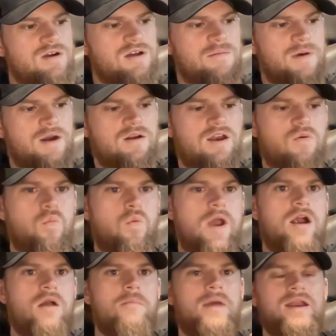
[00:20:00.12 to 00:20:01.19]
about kind of
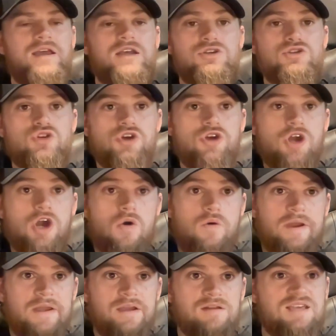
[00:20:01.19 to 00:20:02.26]
where Meta is
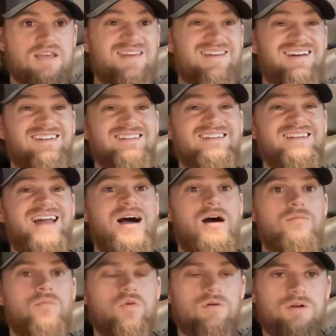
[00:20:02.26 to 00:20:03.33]
going, taking a lot
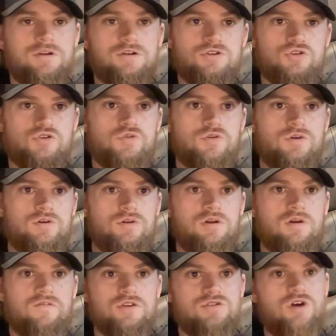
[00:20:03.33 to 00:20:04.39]
more control
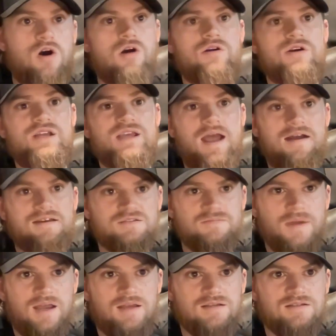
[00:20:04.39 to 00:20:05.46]
over the targeting
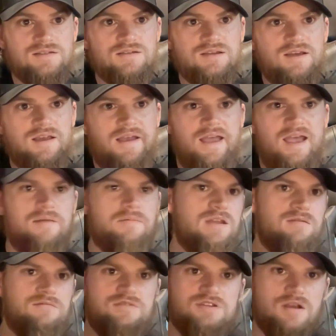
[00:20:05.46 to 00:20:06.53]
aspects. I
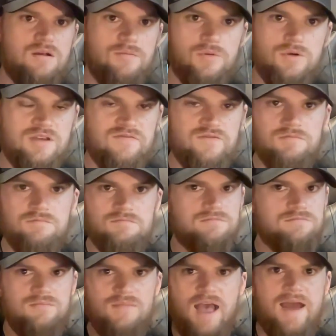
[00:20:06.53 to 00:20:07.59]
mean, Zuckerberg
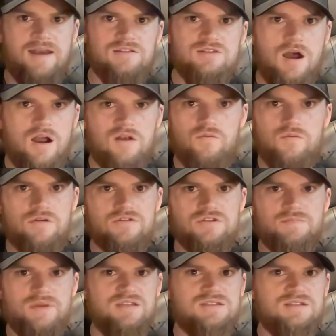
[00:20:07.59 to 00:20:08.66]
even had a talk where he was
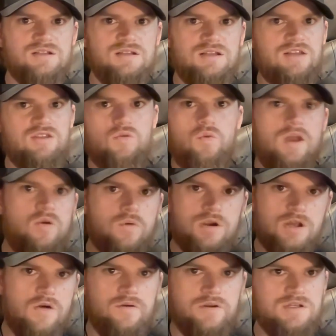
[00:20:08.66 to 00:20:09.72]
basically like, the way we're
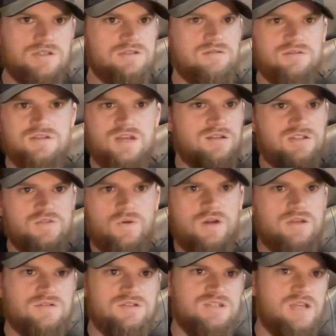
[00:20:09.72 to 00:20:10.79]
going is you'll tell us what
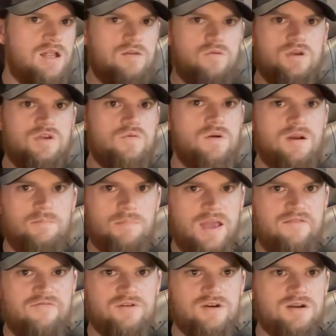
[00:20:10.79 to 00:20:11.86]
you sell and what you want to pay
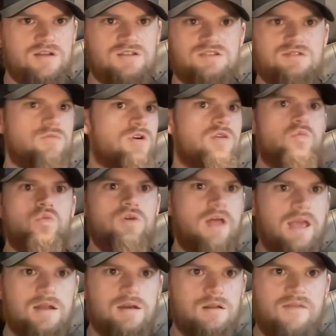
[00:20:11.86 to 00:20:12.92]
for a customer, and we'll
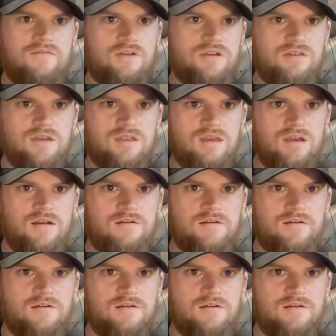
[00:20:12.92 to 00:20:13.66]
handle everything there.